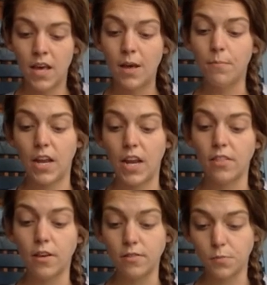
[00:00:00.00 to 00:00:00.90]

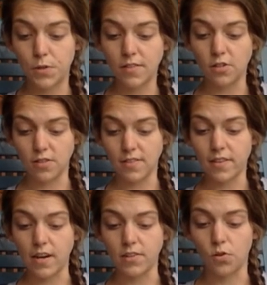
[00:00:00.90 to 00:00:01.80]
meaning those prisoners
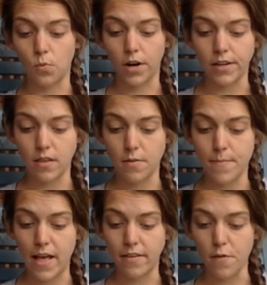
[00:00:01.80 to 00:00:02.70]
assigned to work at the
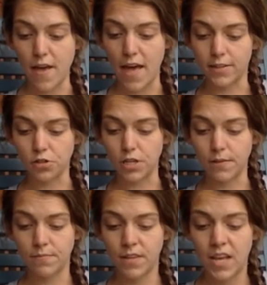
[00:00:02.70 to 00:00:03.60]
Amalia factory,
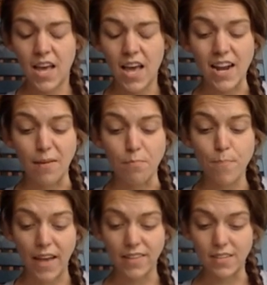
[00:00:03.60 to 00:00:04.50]
and I
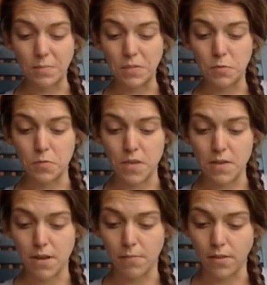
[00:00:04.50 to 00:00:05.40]
begged him to put me and
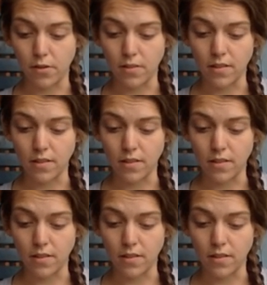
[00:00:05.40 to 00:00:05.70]
my mother on the